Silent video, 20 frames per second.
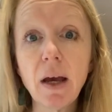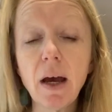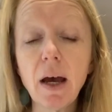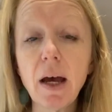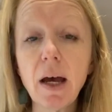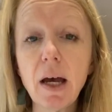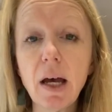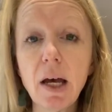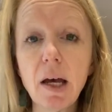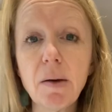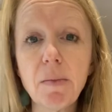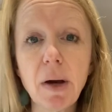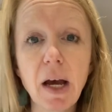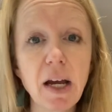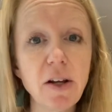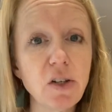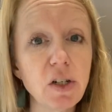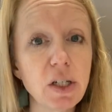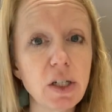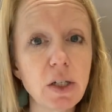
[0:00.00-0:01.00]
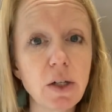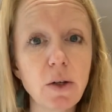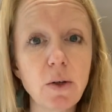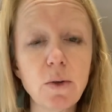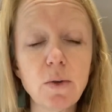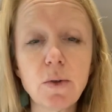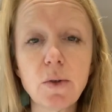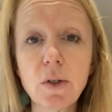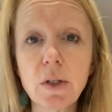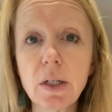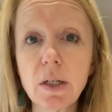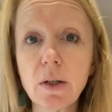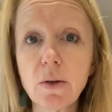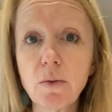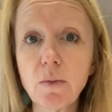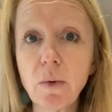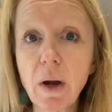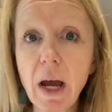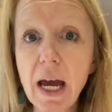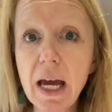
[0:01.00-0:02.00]
Um, I just used
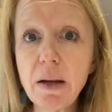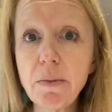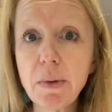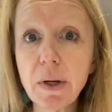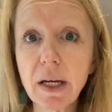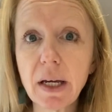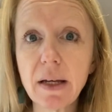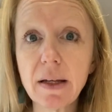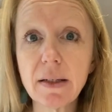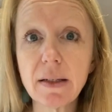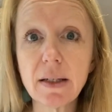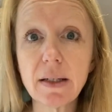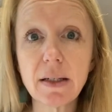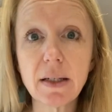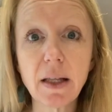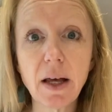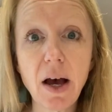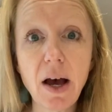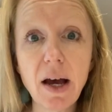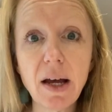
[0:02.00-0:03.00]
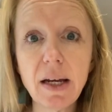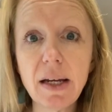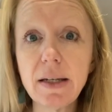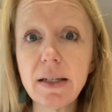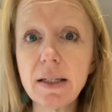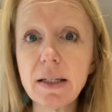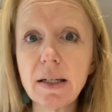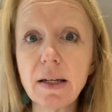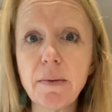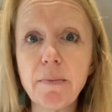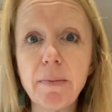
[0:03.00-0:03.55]
red because it's the hottest.